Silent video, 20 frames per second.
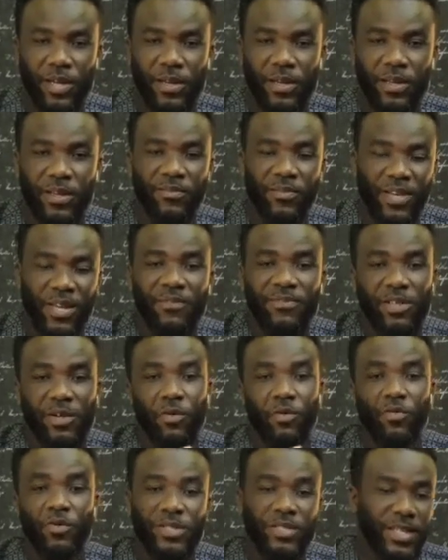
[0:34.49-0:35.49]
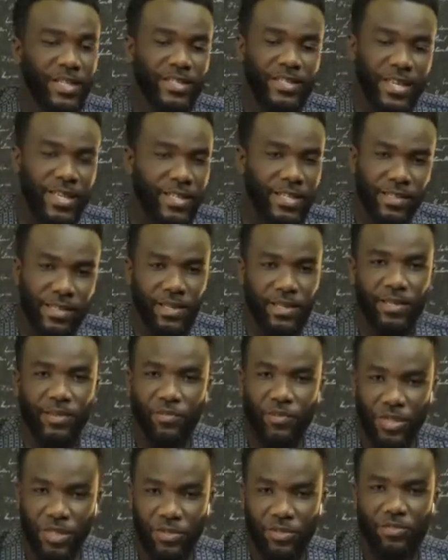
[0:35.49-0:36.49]
Even after when we touch anything,
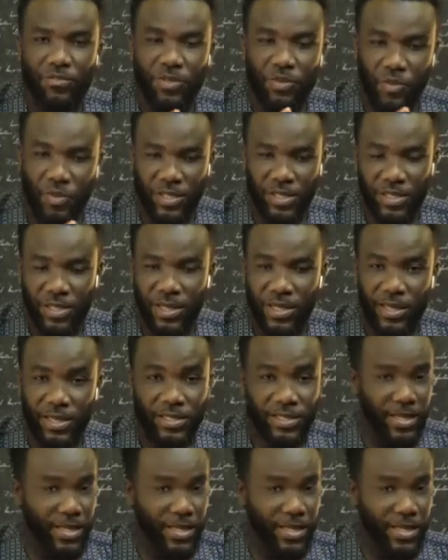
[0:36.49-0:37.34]
we need to be washing our hands.